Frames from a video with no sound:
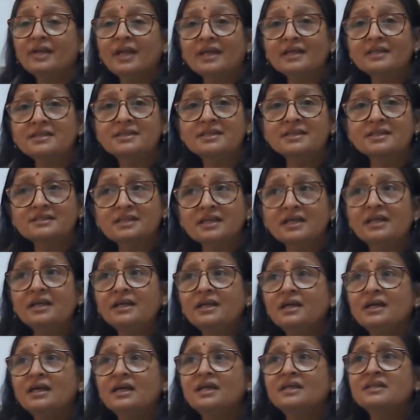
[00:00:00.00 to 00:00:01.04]
next is
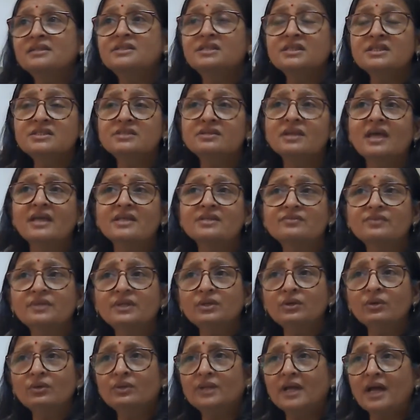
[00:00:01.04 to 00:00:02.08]
the, since as we
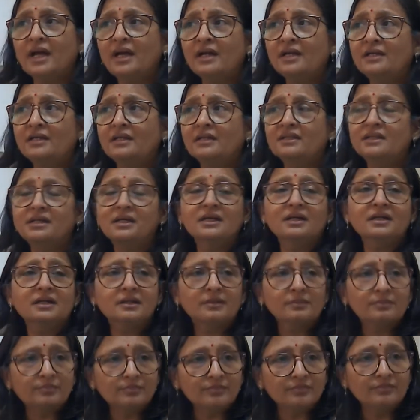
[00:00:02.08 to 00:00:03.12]
know that
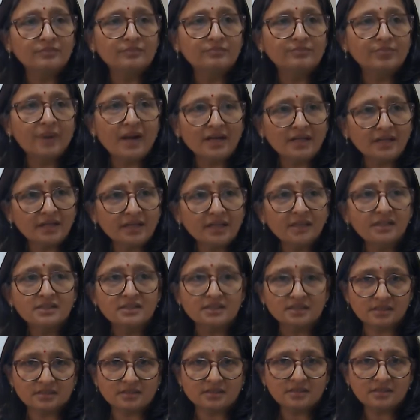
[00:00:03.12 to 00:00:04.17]
the
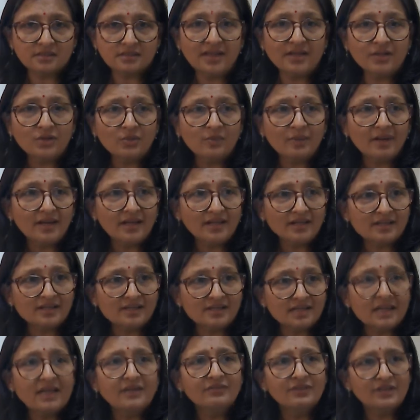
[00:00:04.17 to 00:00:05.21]
particles, nanoparticles,
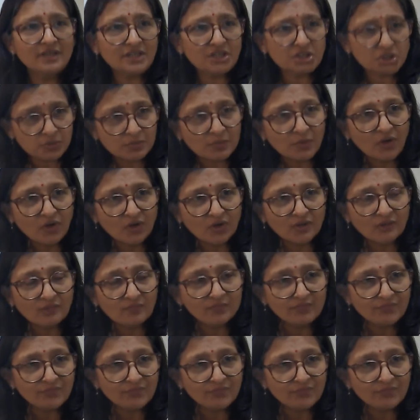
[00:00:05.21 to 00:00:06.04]
they are very small.